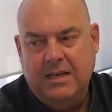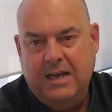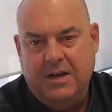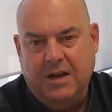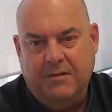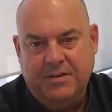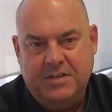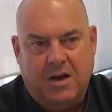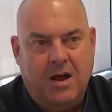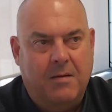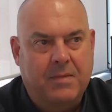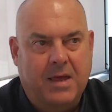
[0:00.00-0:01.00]
And over
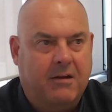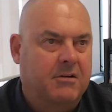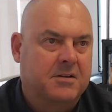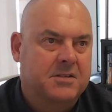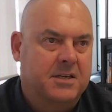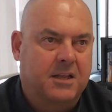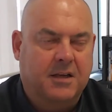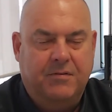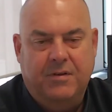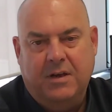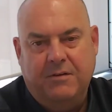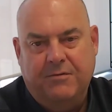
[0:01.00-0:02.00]
time, that grows to like
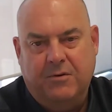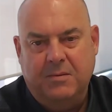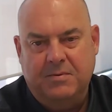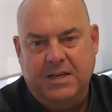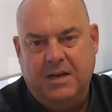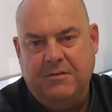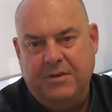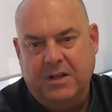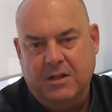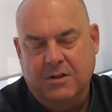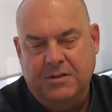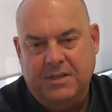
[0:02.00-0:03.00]
30-40% if you
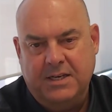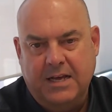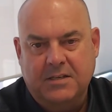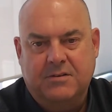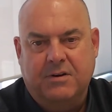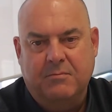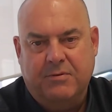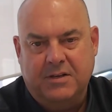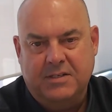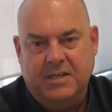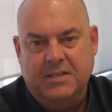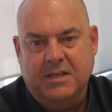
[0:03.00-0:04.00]
include the downstream
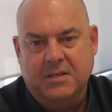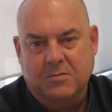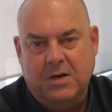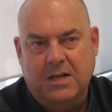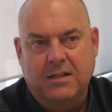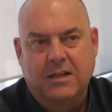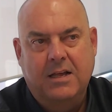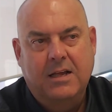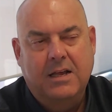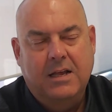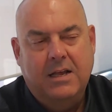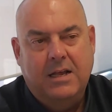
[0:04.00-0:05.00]
processing as well.
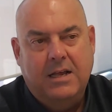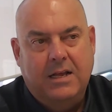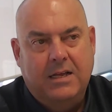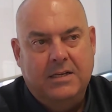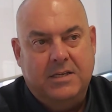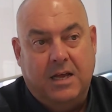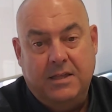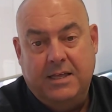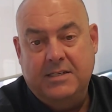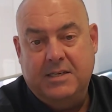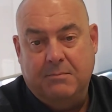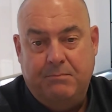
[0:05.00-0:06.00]
So
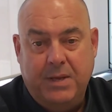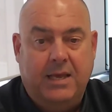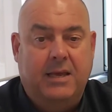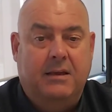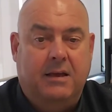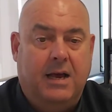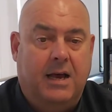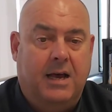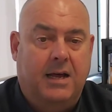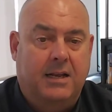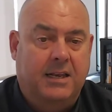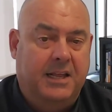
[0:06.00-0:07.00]
there's some big
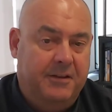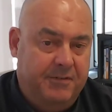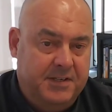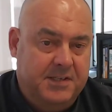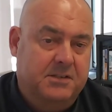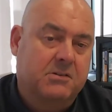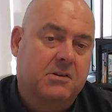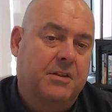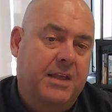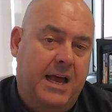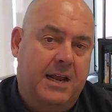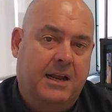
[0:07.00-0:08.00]
levers on
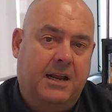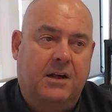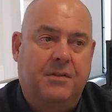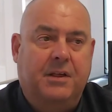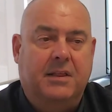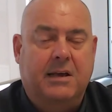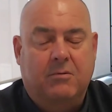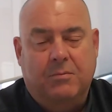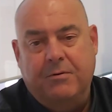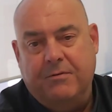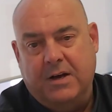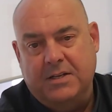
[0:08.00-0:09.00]
that, and I think that will
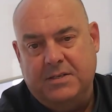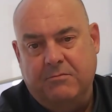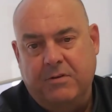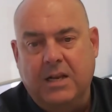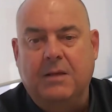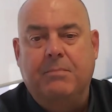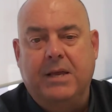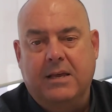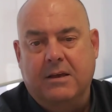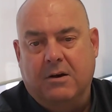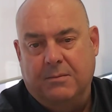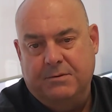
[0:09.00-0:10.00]
provide some really
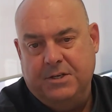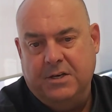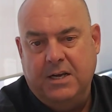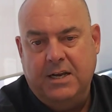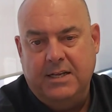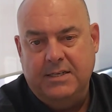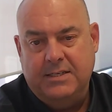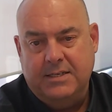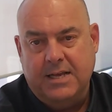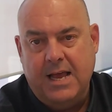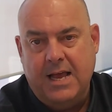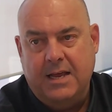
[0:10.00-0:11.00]
big opportunities
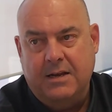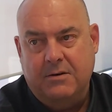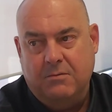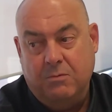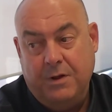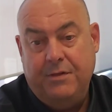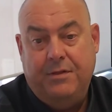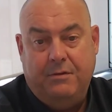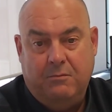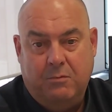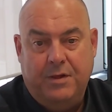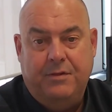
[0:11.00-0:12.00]
and
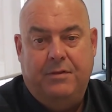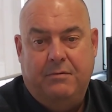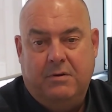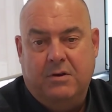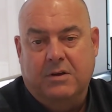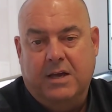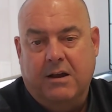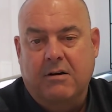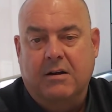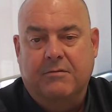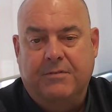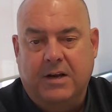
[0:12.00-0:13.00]
with
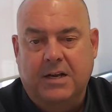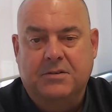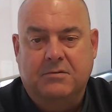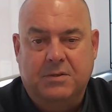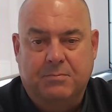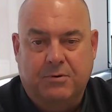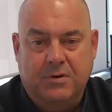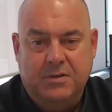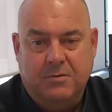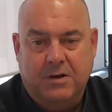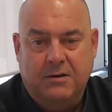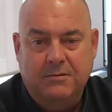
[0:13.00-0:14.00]
concurrent financial support as
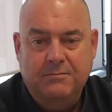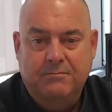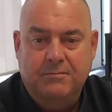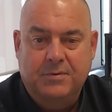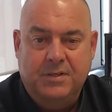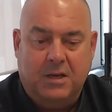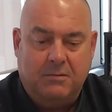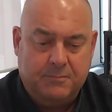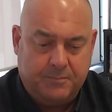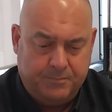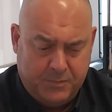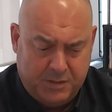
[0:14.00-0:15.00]
well. So
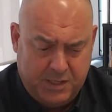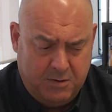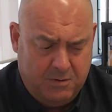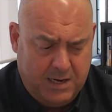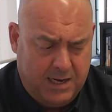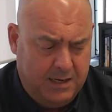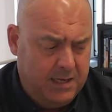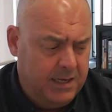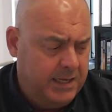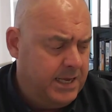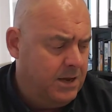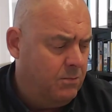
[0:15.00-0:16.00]

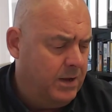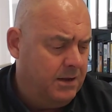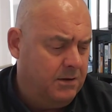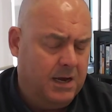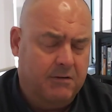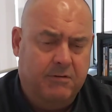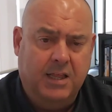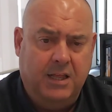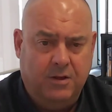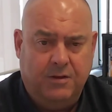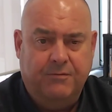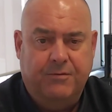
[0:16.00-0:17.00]
yeah, we are really
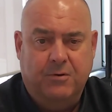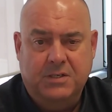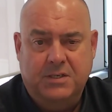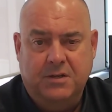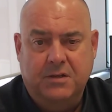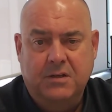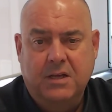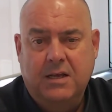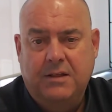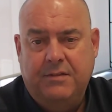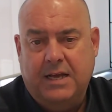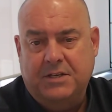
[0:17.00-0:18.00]
looking forward to
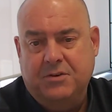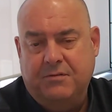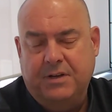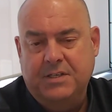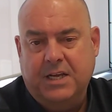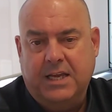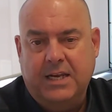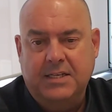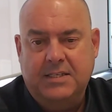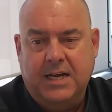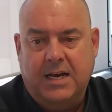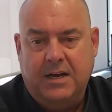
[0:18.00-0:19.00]
that joint venture getting
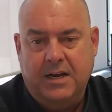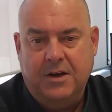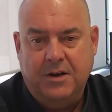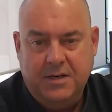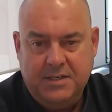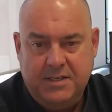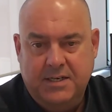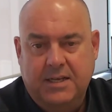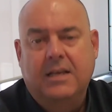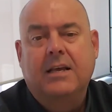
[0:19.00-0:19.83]
started in earnest.